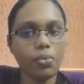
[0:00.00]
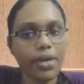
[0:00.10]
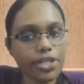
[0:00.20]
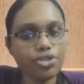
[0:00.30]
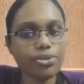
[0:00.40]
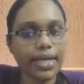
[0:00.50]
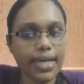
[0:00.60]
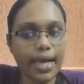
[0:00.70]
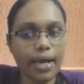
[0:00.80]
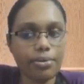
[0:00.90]
Why should
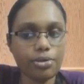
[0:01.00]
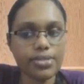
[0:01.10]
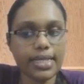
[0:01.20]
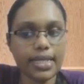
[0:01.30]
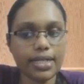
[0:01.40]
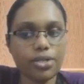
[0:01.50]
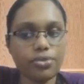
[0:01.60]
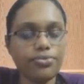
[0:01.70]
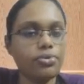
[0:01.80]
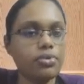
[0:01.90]
I have to select
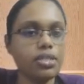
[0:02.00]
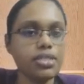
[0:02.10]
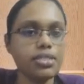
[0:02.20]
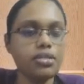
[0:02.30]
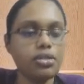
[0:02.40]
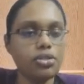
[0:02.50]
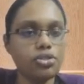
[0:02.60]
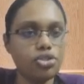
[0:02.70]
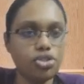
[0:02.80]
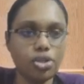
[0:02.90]
you for this
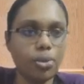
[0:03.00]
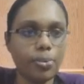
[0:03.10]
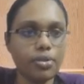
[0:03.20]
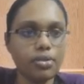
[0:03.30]
job?